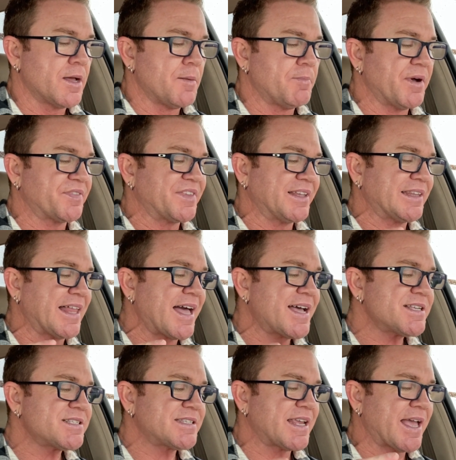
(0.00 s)
But the
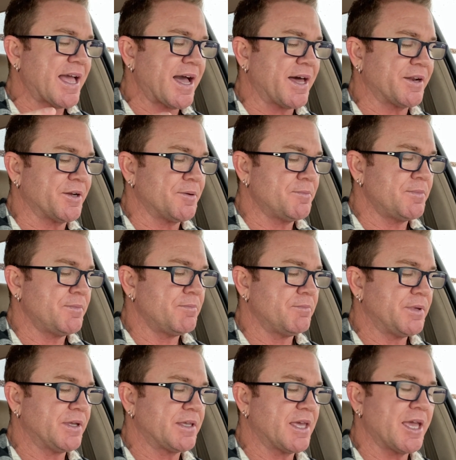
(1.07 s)
last Adam
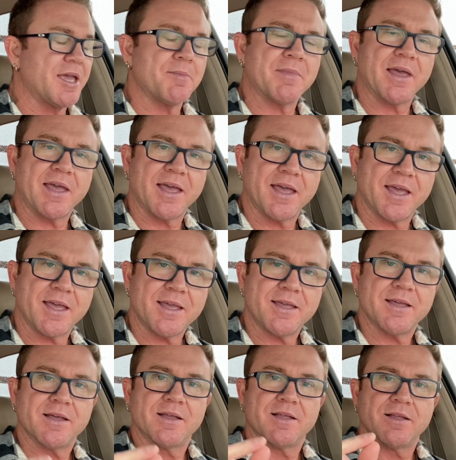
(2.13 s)
became a